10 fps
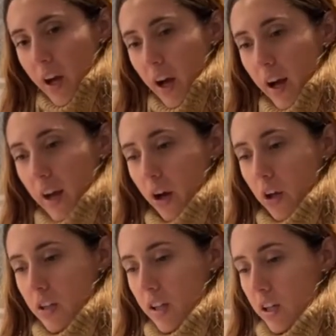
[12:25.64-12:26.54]
I
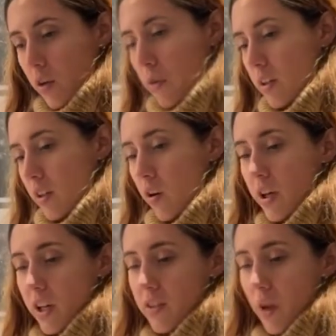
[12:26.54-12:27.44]
always like go and,
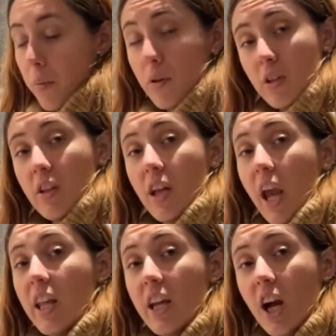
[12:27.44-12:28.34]
okay, so I'm not eating
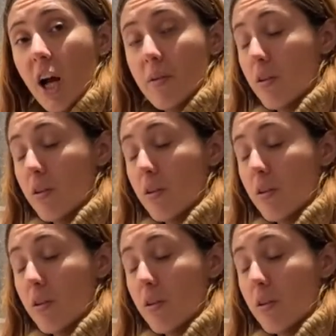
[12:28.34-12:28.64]
any carbs,